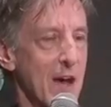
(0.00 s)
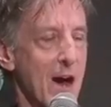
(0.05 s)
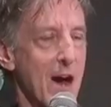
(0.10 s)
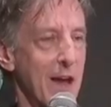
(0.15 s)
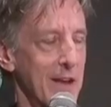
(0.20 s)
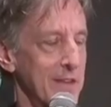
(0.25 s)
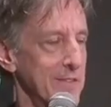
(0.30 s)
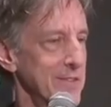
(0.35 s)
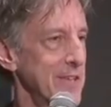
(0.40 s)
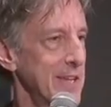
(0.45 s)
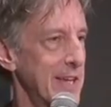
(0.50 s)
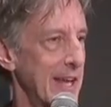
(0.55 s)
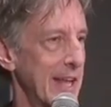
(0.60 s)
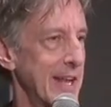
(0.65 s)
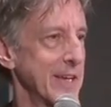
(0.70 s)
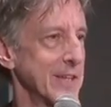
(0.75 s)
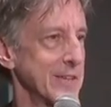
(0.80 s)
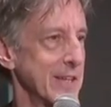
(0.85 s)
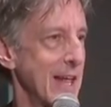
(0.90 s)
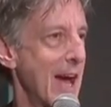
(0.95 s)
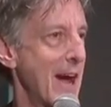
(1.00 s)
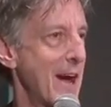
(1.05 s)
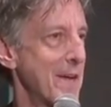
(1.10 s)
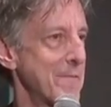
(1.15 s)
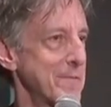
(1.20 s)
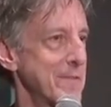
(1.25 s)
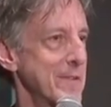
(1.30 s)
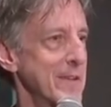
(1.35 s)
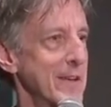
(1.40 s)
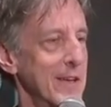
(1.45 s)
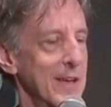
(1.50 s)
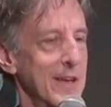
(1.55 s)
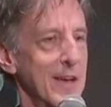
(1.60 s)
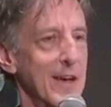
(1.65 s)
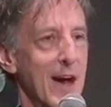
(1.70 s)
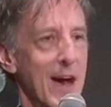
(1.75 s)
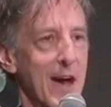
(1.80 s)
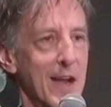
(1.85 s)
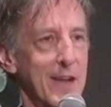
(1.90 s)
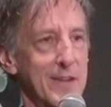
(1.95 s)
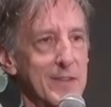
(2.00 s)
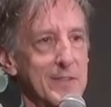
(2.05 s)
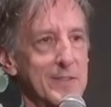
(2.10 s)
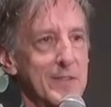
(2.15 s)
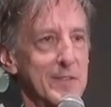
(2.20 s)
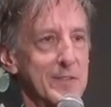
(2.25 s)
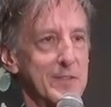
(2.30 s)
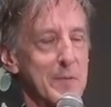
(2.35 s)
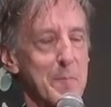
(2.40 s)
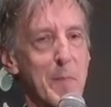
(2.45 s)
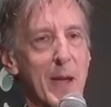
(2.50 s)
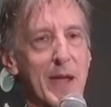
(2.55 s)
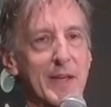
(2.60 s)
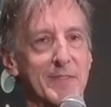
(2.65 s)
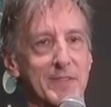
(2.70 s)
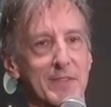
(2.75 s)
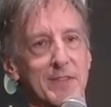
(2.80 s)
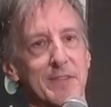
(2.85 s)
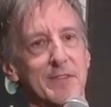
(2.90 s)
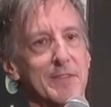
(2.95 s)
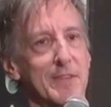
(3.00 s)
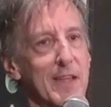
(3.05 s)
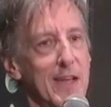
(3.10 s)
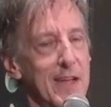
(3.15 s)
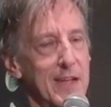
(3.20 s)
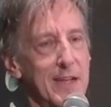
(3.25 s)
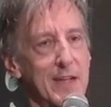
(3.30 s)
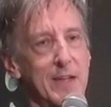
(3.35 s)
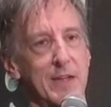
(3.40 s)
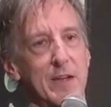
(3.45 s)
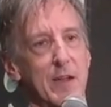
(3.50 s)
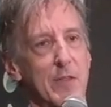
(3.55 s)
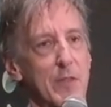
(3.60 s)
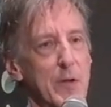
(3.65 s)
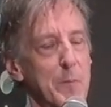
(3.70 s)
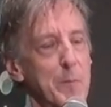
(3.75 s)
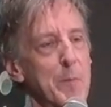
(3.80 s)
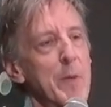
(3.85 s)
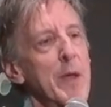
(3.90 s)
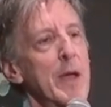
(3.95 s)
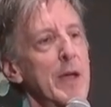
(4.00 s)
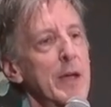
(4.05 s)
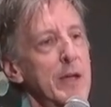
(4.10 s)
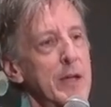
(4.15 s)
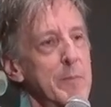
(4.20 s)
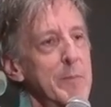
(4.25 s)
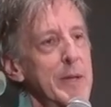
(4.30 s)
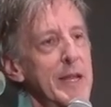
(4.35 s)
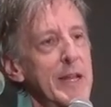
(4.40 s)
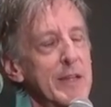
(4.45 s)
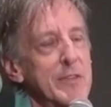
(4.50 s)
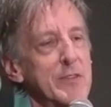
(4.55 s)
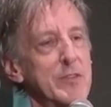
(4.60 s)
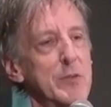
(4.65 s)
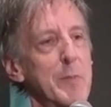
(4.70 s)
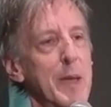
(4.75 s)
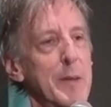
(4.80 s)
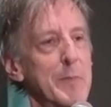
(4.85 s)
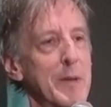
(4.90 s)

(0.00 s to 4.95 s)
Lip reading: honestly getting a laugh on a consistent basis, like, you know, there are comedians who